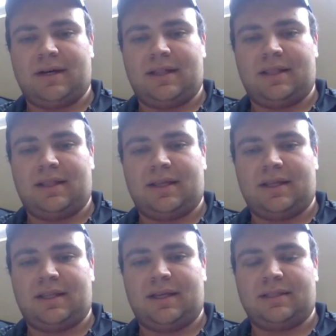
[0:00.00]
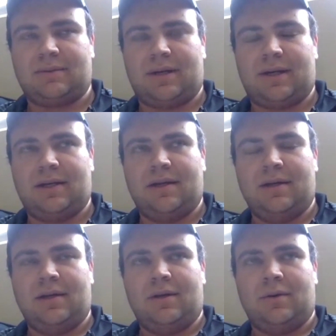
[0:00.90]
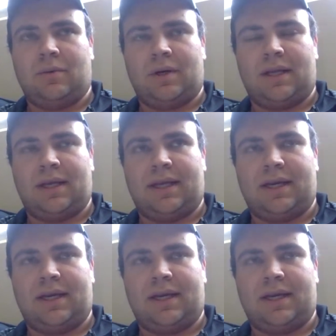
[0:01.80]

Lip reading: And I think that that's why we're like